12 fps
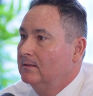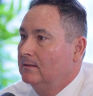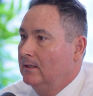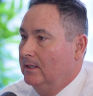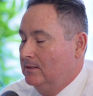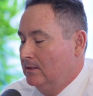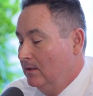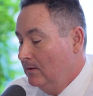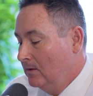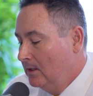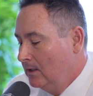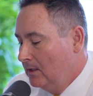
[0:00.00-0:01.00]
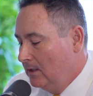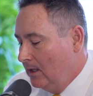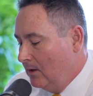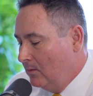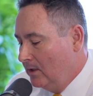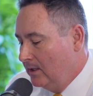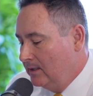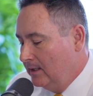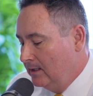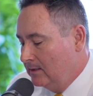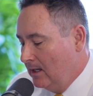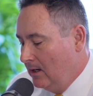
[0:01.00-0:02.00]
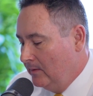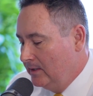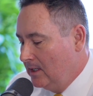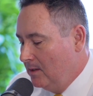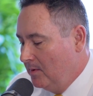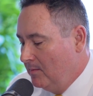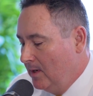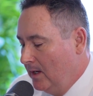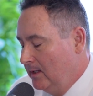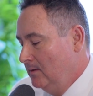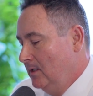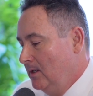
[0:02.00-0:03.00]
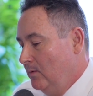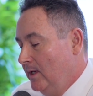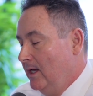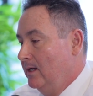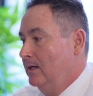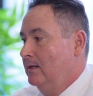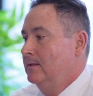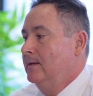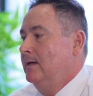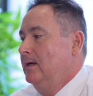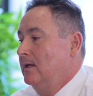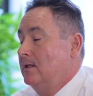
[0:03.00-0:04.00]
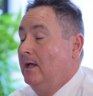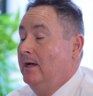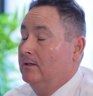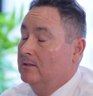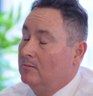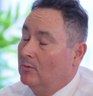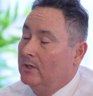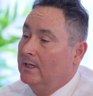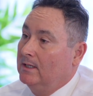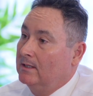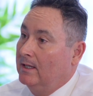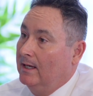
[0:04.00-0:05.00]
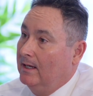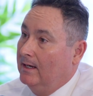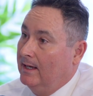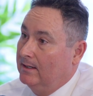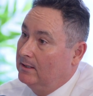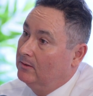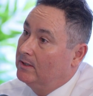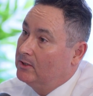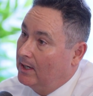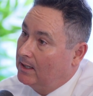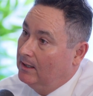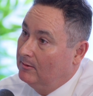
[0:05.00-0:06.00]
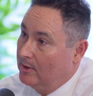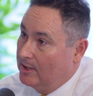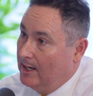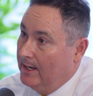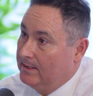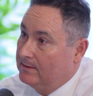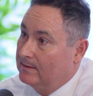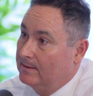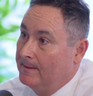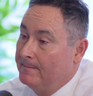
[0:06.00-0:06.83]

Right. So, one of the things I always keep in mind, and, we had a client this morning that had to do a check-in with ICE.